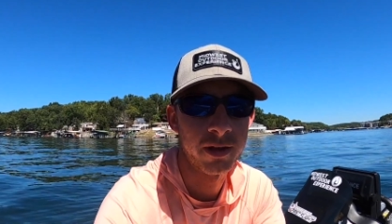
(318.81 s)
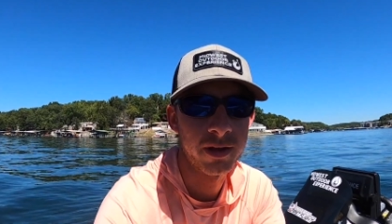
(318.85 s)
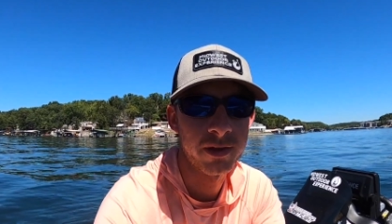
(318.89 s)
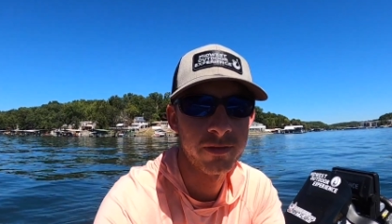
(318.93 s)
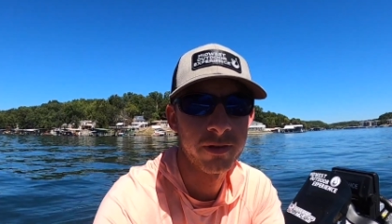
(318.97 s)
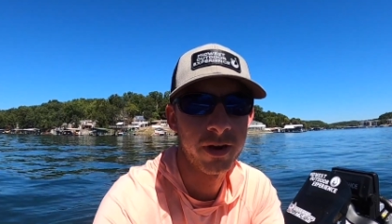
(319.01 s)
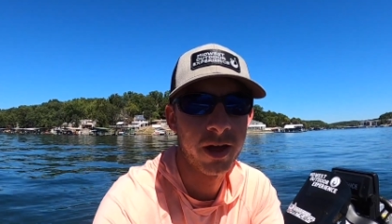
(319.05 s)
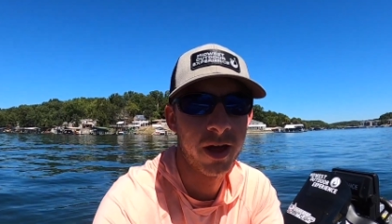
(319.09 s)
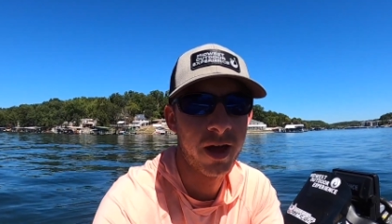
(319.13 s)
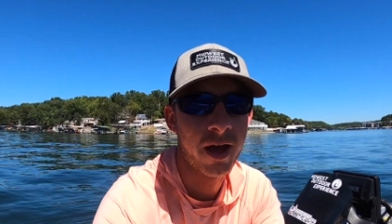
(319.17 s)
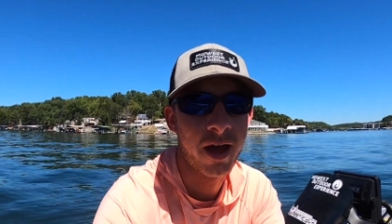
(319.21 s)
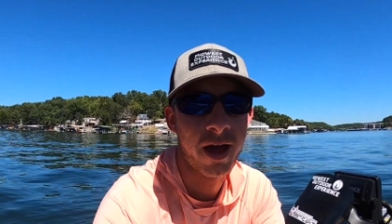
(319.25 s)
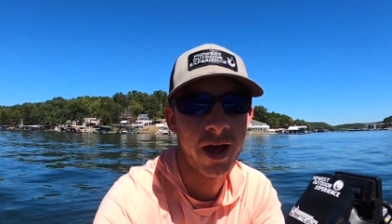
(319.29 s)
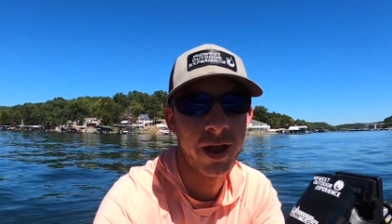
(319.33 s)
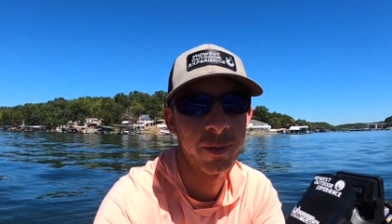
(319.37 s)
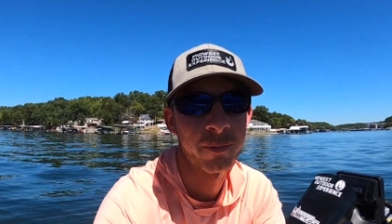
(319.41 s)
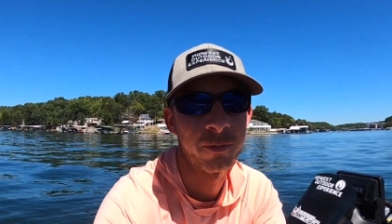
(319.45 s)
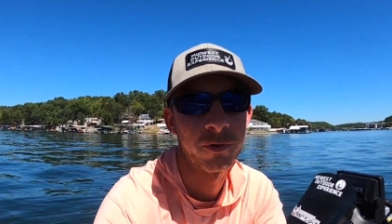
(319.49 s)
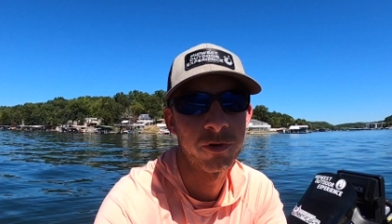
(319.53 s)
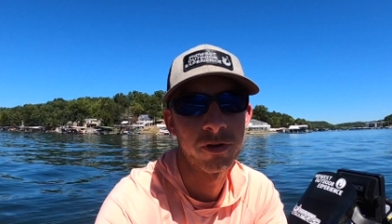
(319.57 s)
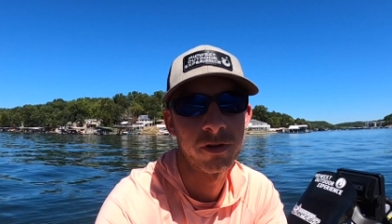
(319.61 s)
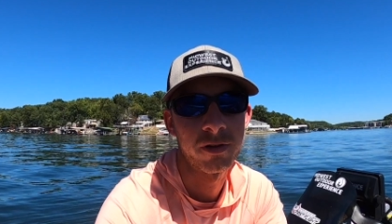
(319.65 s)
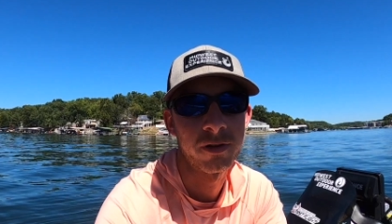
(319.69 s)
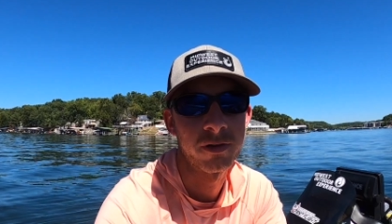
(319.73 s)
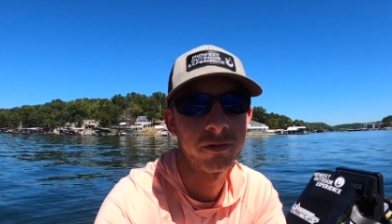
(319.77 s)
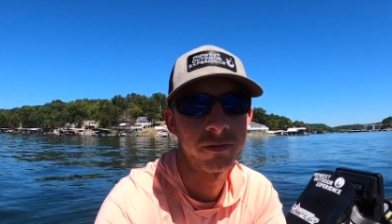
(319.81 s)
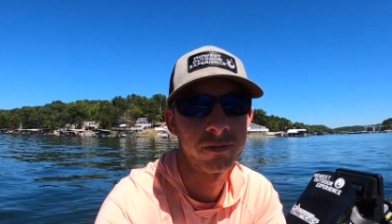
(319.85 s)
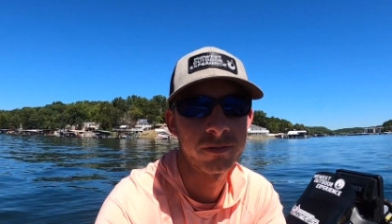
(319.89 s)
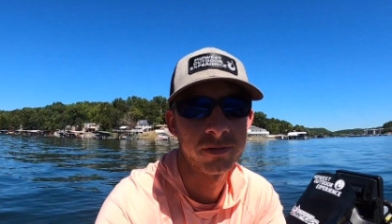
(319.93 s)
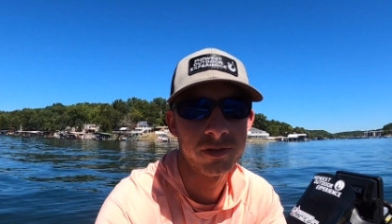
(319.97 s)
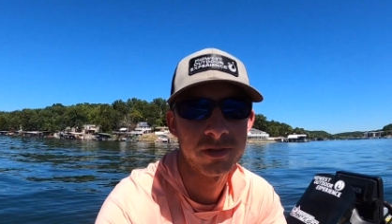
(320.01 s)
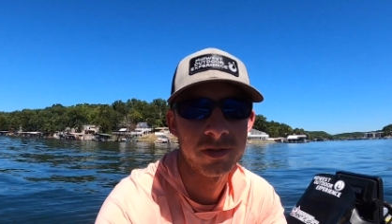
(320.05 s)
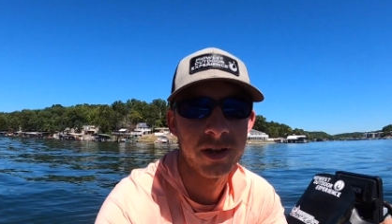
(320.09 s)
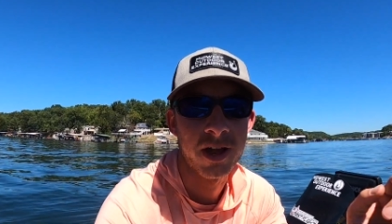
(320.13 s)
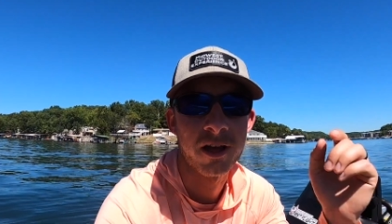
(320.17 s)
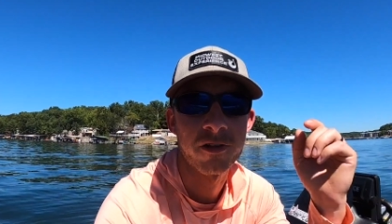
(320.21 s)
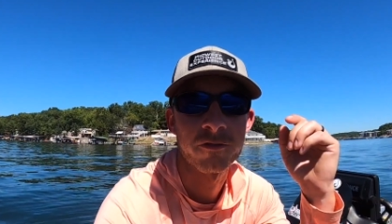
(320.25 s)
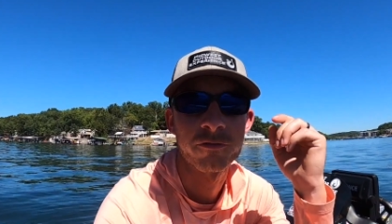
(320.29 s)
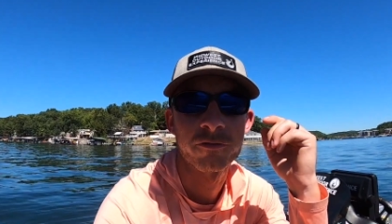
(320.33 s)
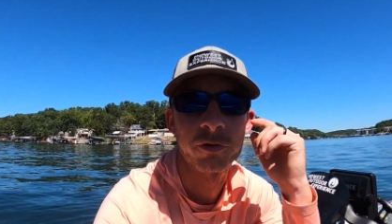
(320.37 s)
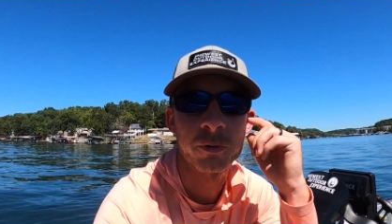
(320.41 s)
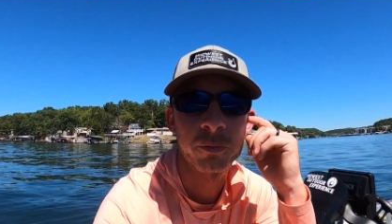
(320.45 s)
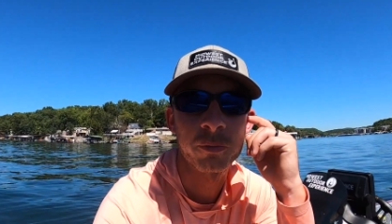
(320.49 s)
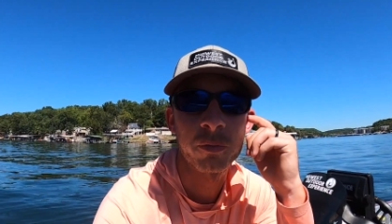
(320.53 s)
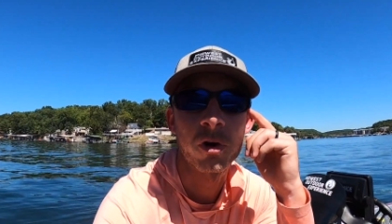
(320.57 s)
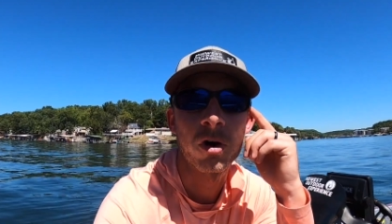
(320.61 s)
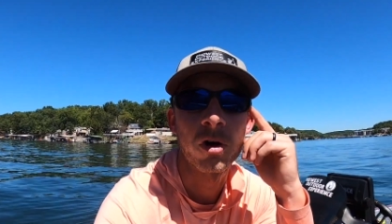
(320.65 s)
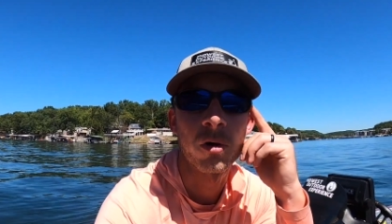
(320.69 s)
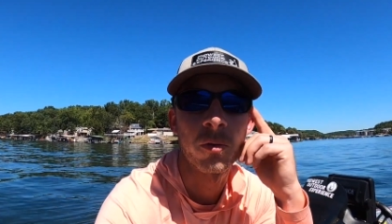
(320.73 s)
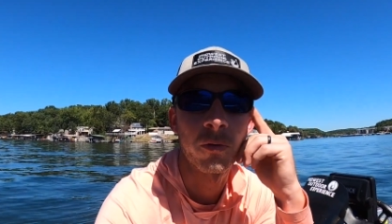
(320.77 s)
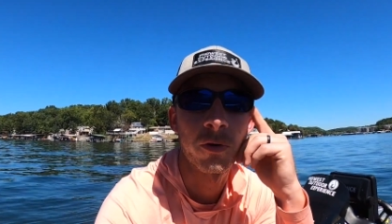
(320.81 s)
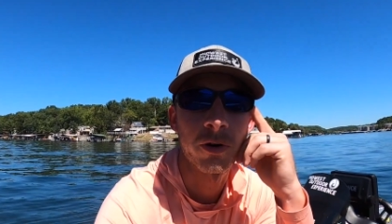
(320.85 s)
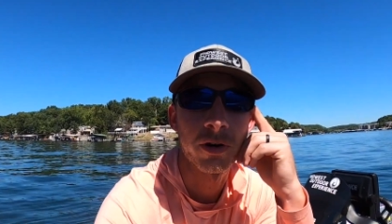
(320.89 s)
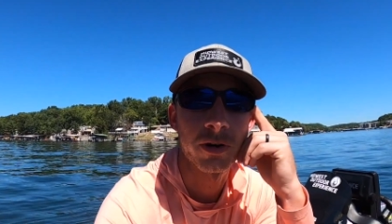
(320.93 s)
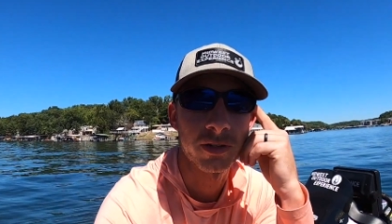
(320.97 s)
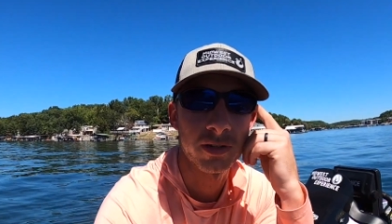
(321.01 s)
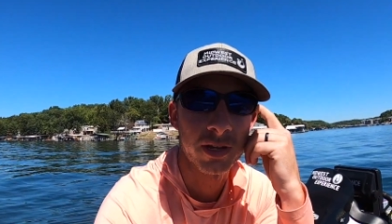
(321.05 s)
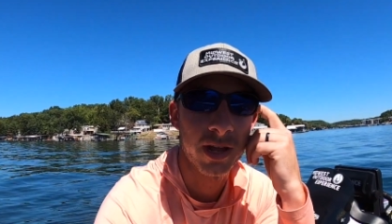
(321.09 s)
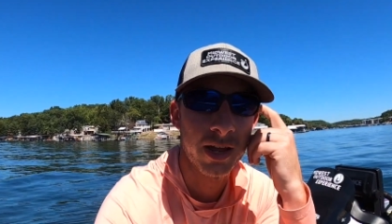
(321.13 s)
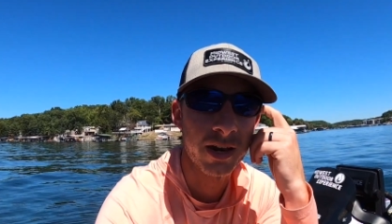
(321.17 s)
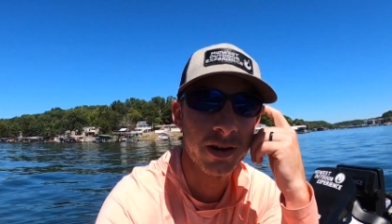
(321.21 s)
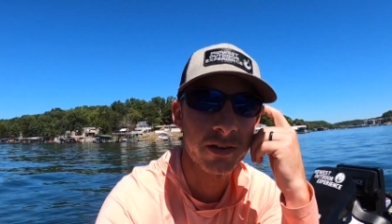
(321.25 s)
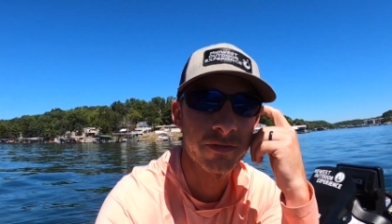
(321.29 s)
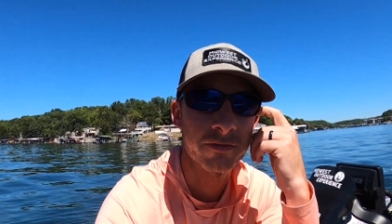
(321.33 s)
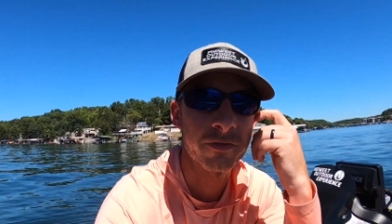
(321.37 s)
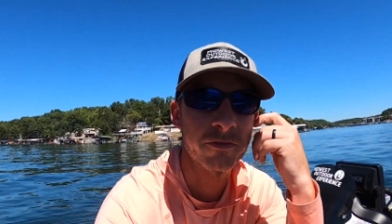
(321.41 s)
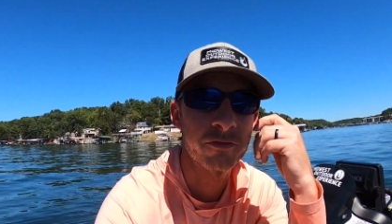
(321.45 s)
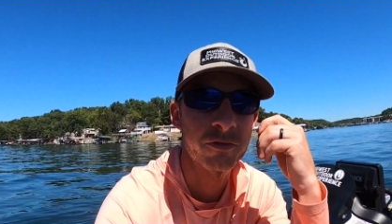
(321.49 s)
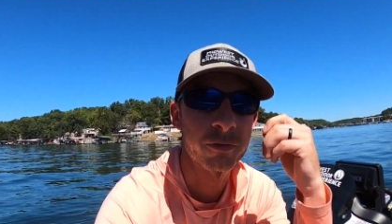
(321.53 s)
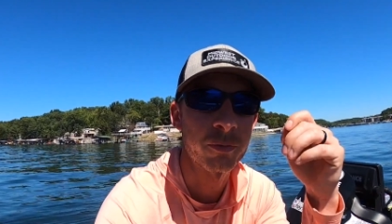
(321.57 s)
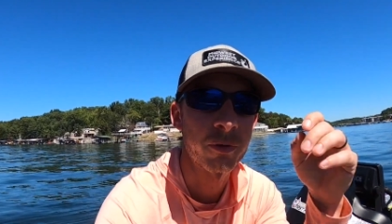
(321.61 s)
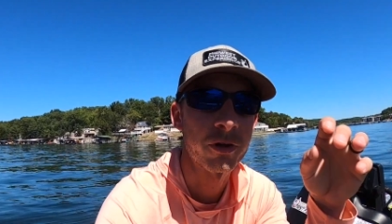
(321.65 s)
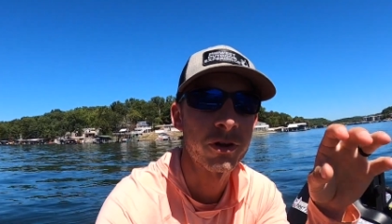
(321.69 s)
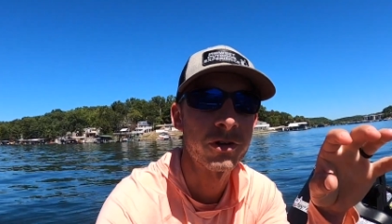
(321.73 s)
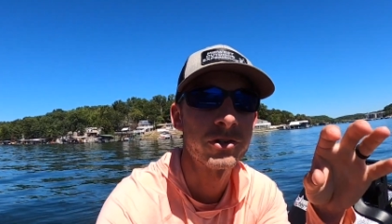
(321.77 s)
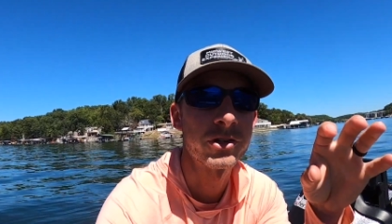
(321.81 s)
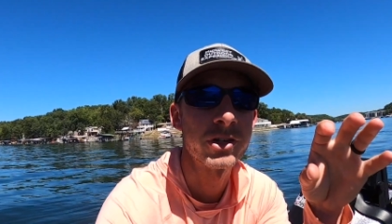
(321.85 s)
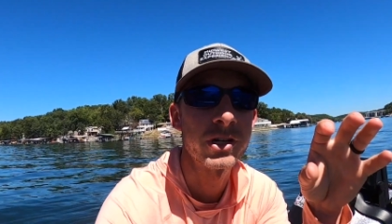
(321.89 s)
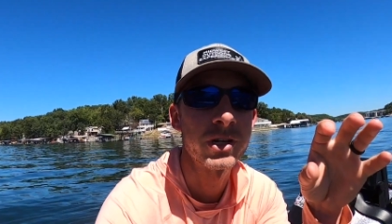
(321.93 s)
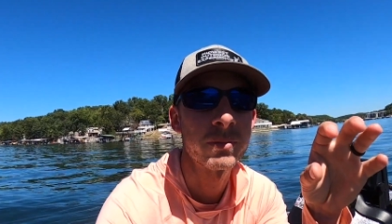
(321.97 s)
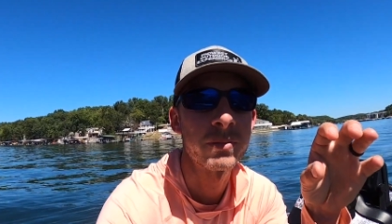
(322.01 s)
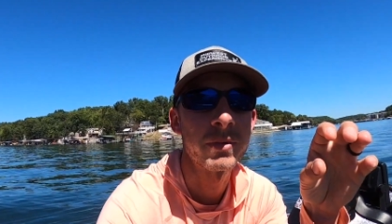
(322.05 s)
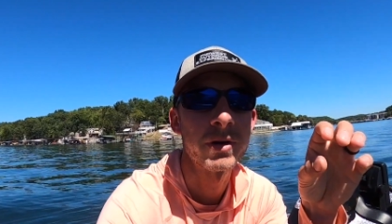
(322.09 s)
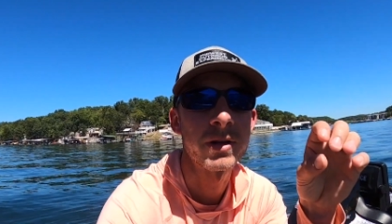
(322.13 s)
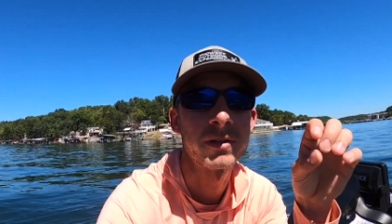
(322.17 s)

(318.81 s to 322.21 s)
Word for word: even a hybrid style football, where it's kind of a football jig,